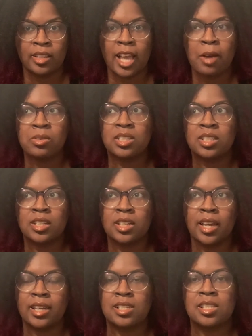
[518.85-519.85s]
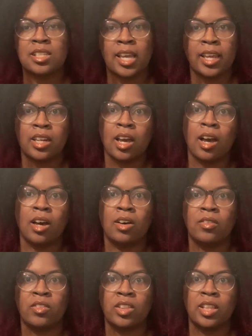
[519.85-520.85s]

That was the extent of